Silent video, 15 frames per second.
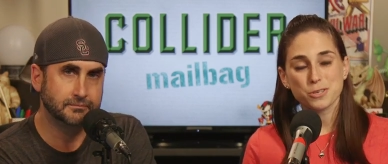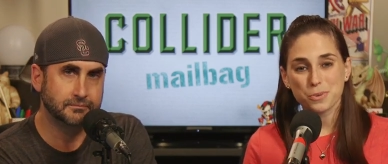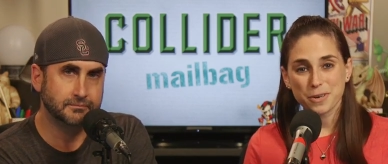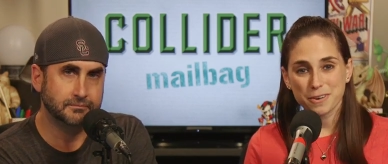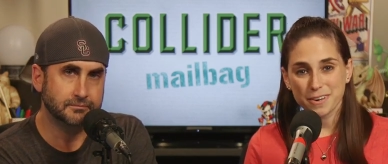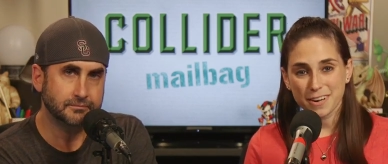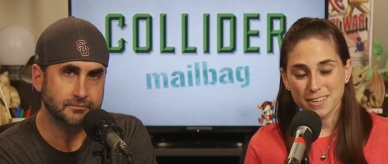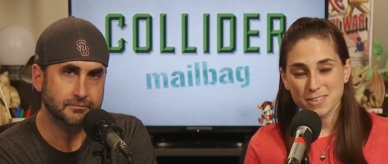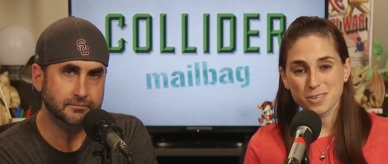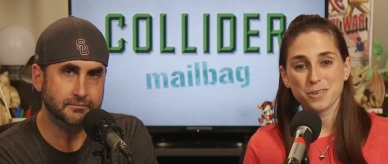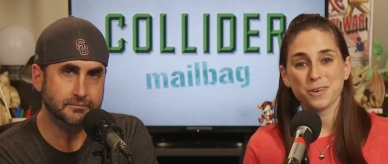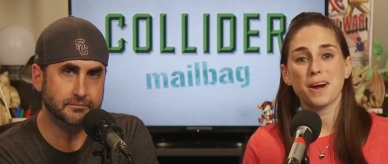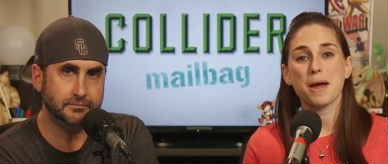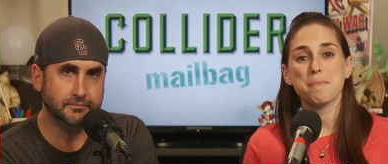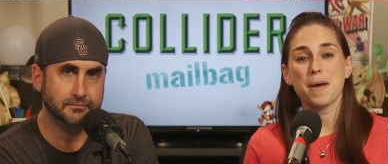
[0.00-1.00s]
Speaker 1: Twitter and
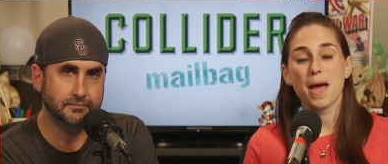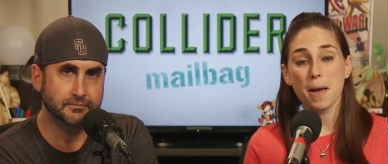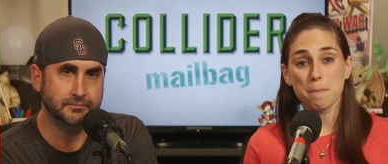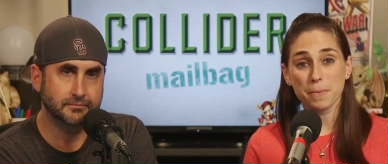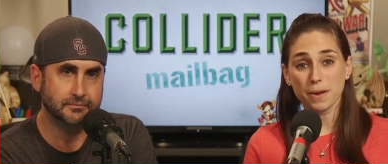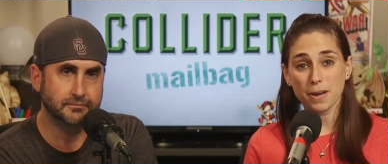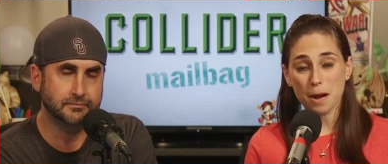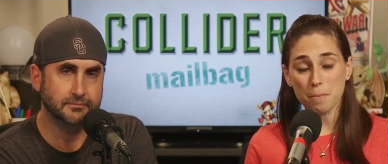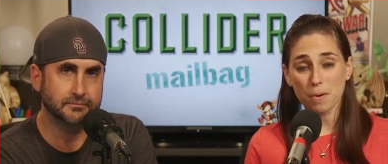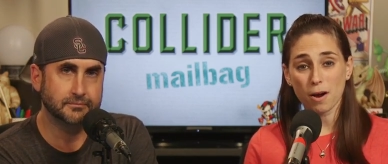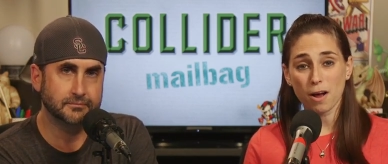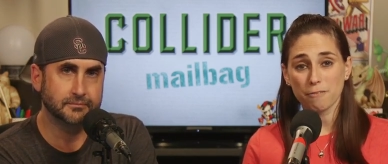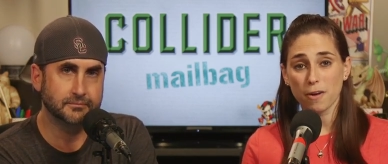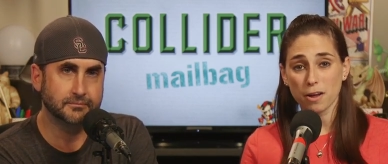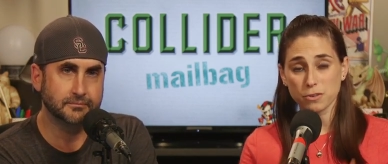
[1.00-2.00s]
Instagram, at P. Nemiroff.
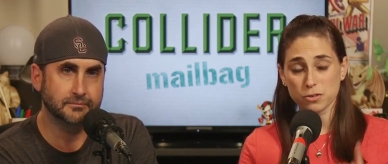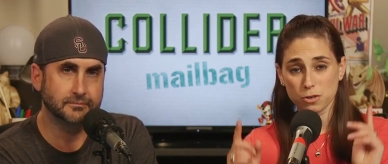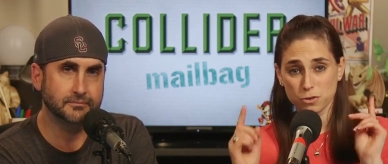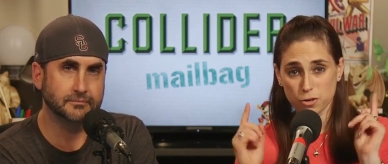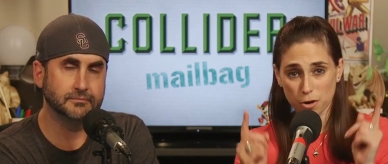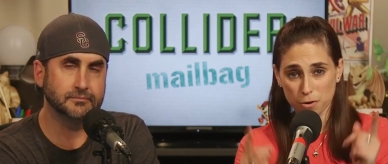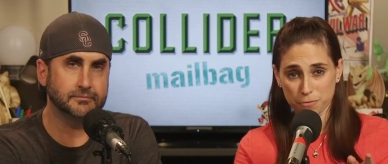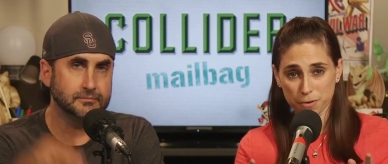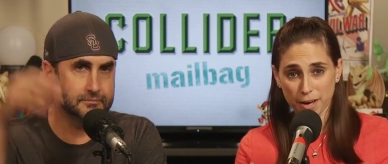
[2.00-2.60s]
Also, don't